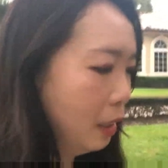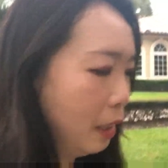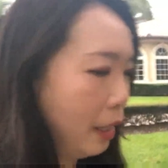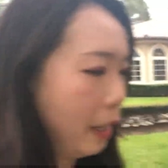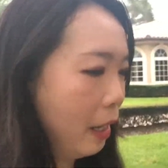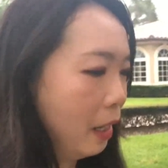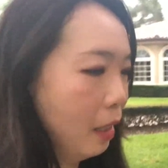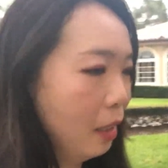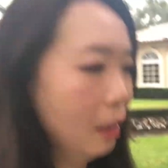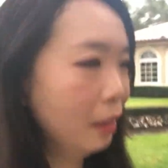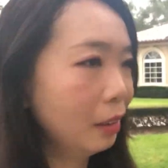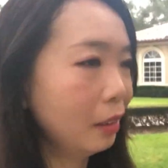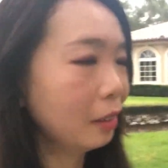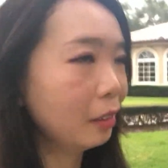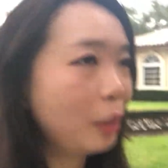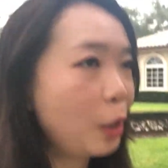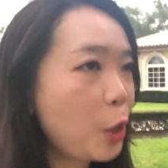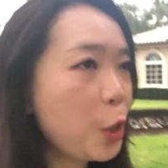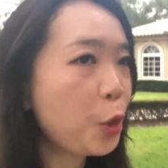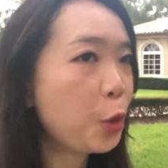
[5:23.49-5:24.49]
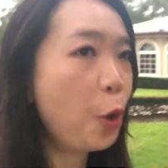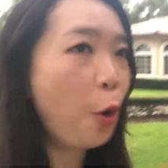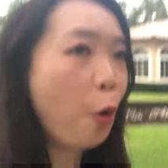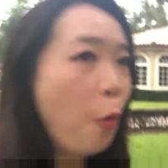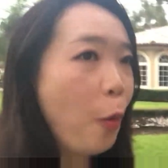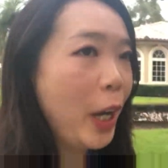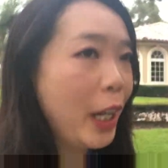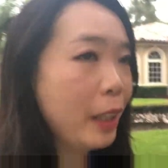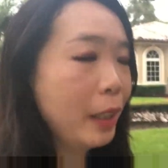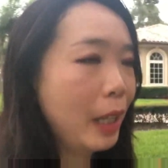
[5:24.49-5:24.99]
And there's no
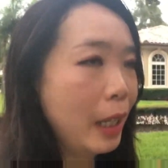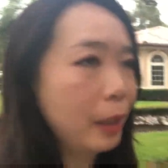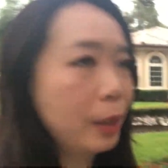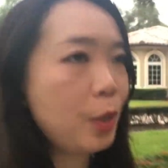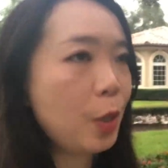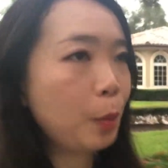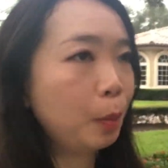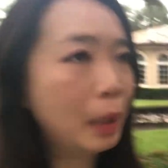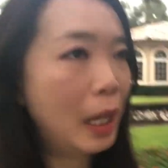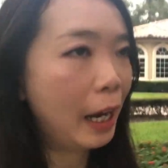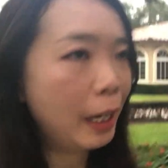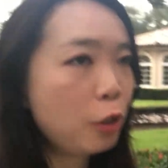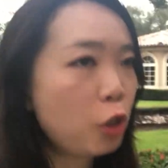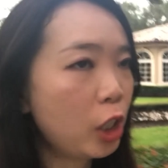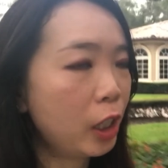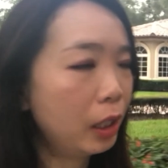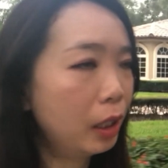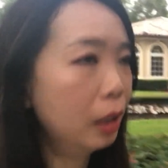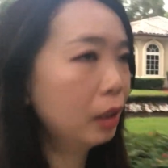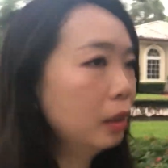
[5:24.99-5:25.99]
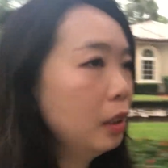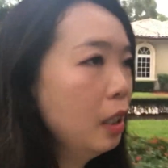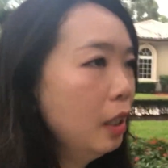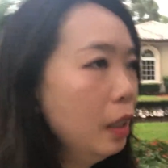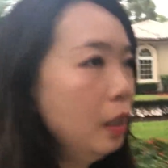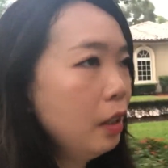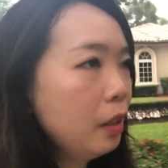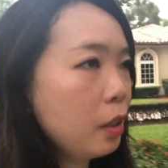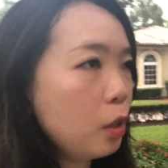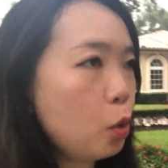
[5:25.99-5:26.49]
way that the supply chain
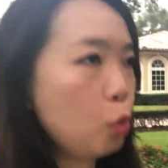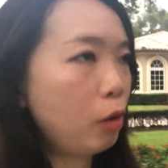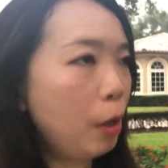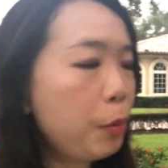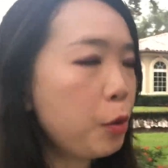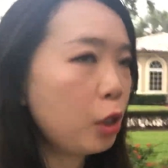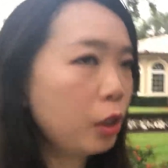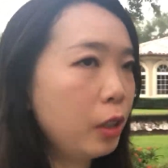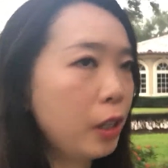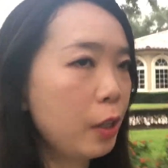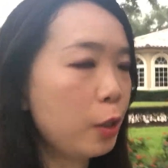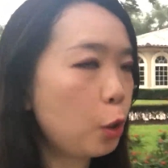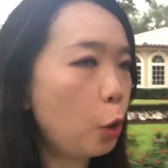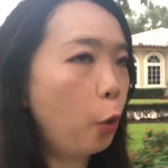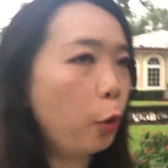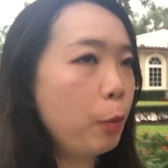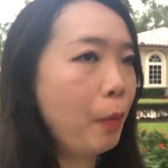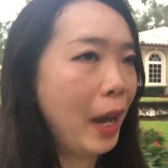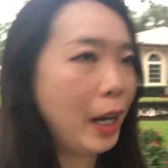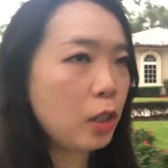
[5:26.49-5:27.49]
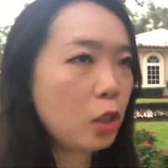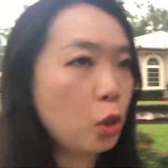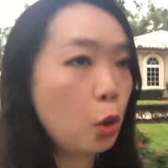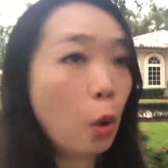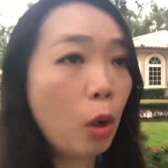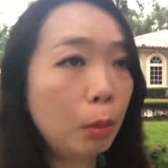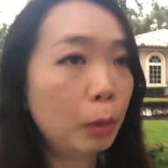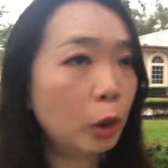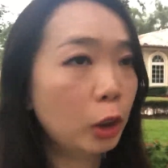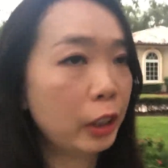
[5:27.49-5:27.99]
disruption is going back to
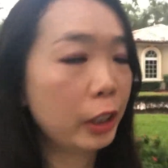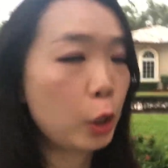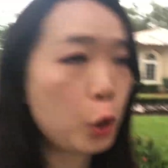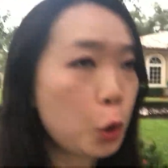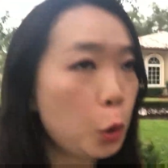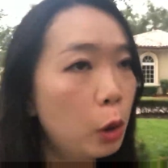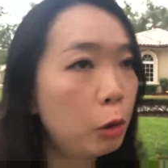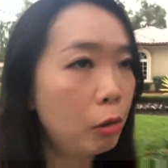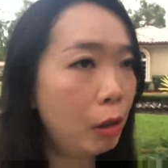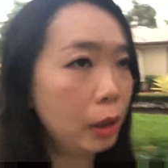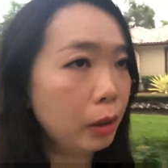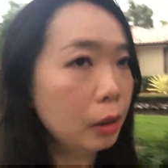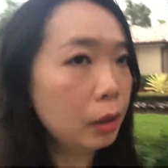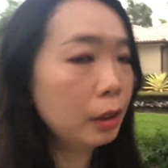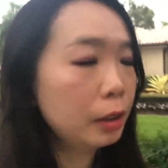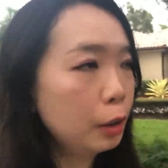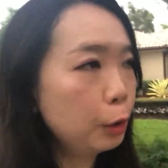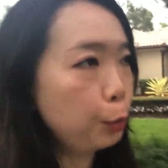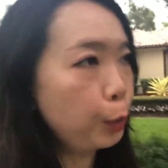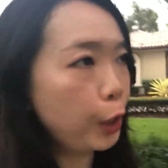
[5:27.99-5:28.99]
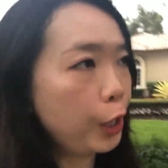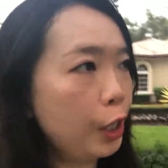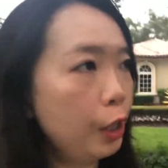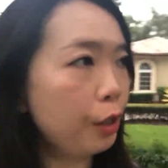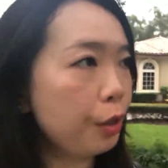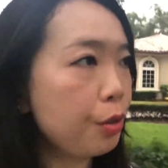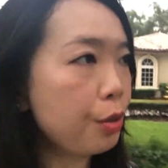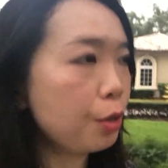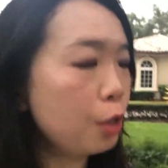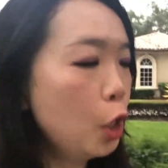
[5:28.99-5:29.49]
normal in the short run,
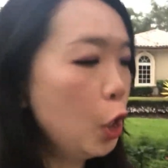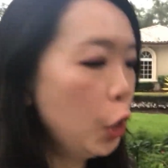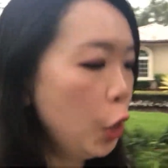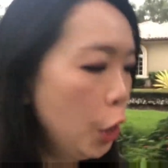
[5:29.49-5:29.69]
because